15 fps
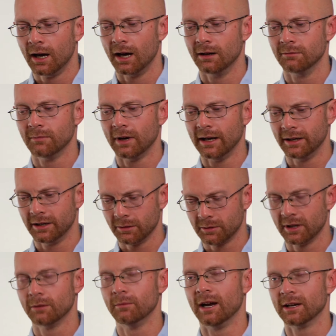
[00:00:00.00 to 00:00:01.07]
I ended up
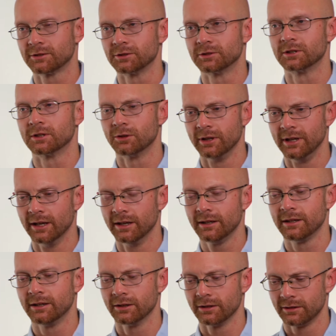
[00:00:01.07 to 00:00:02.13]
getting a master's degree in it
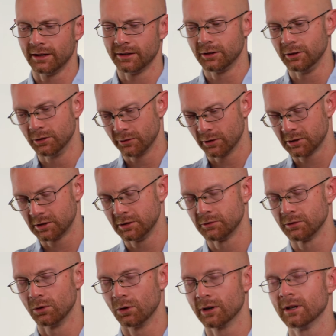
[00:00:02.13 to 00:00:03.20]
here at the University of
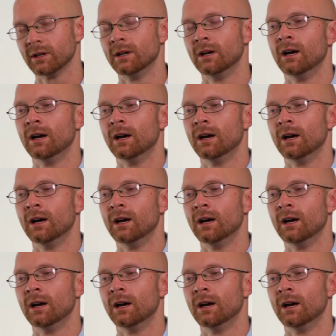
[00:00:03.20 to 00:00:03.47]
Florida.